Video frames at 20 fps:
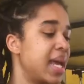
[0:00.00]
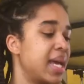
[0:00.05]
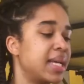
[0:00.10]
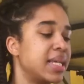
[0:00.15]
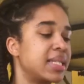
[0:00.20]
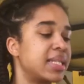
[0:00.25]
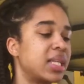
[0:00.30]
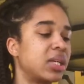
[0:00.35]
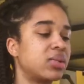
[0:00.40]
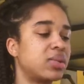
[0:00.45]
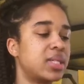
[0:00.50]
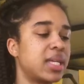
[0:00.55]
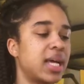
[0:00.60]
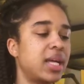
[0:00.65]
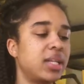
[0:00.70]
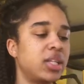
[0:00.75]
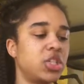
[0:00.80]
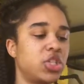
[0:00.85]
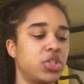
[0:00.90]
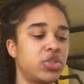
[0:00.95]
So Dollar
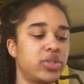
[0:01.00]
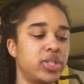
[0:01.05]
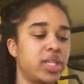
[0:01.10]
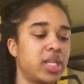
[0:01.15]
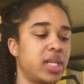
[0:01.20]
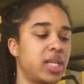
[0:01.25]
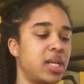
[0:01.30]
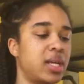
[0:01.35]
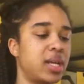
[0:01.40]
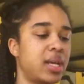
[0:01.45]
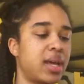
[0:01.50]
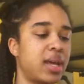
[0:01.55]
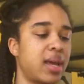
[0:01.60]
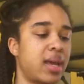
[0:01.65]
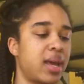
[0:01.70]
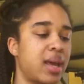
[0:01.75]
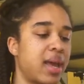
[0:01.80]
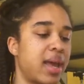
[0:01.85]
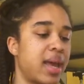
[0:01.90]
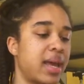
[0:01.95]
Tree
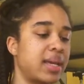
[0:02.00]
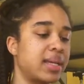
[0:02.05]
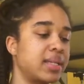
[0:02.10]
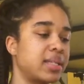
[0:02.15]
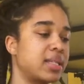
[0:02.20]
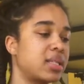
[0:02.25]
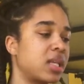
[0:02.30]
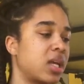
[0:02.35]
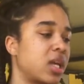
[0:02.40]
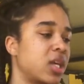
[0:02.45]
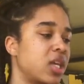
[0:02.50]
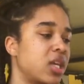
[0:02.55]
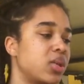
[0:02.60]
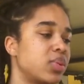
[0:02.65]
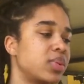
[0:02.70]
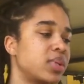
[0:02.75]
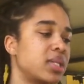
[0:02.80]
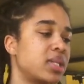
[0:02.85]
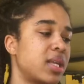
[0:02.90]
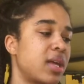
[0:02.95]
has cute
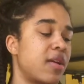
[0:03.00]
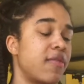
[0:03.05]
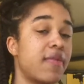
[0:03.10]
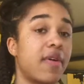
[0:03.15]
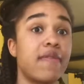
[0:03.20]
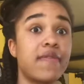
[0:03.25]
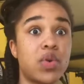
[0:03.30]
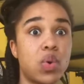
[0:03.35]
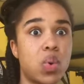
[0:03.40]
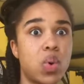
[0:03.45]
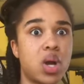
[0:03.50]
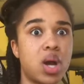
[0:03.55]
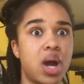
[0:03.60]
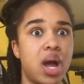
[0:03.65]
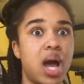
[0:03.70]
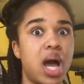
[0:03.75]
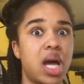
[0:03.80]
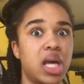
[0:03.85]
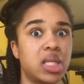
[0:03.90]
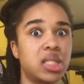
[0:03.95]
stuff for
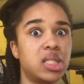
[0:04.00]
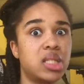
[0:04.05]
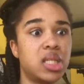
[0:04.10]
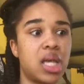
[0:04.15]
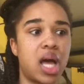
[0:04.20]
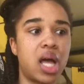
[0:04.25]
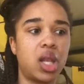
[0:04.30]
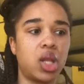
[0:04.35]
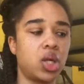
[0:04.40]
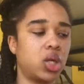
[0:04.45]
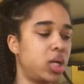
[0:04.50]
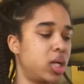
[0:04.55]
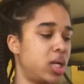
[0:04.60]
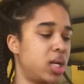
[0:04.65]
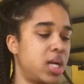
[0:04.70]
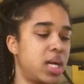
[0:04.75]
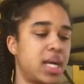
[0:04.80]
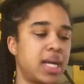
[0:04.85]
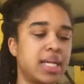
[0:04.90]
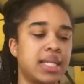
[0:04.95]
$1.
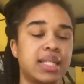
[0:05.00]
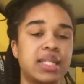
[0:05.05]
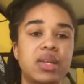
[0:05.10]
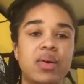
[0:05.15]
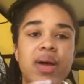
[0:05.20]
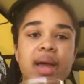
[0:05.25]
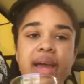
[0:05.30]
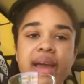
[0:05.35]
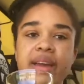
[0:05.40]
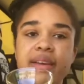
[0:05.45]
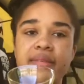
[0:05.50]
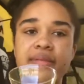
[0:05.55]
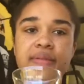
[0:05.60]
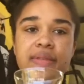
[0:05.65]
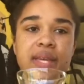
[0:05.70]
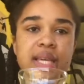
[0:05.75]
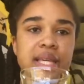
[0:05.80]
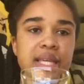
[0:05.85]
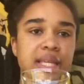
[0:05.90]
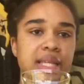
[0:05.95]
So I have
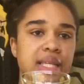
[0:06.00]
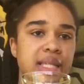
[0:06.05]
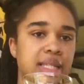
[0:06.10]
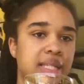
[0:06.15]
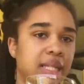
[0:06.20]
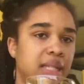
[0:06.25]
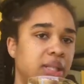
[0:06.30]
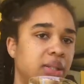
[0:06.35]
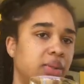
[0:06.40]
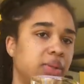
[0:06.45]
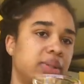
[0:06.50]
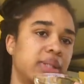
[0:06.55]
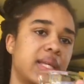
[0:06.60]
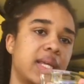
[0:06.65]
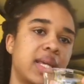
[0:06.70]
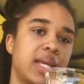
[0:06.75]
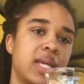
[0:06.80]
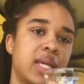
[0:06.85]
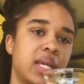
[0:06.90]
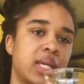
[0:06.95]
these little
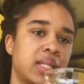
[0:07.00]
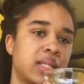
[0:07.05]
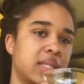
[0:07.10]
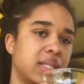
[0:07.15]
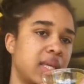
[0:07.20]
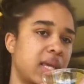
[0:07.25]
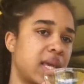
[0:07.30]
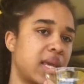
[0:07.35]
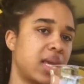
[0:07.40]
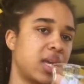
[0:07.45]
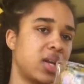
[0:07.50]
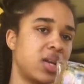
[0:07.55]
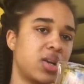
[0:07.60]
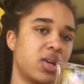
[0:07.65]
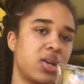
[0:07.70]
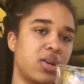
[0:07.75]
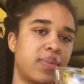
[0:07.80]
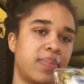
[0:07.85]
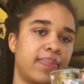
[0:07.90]
things here.